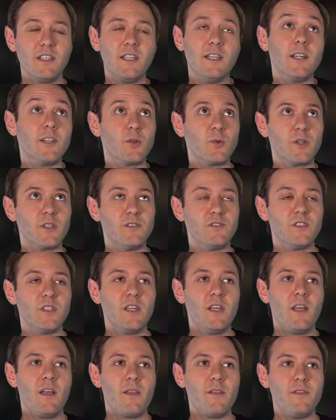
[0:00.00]
In other words,
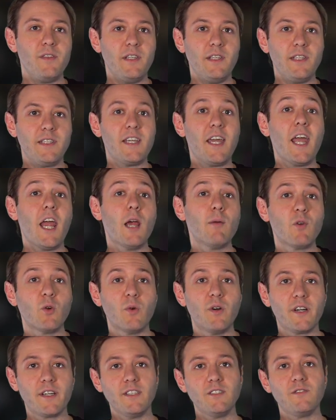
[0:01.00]
the camera
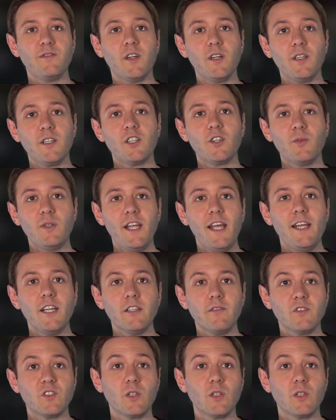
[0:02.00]
work is very creative.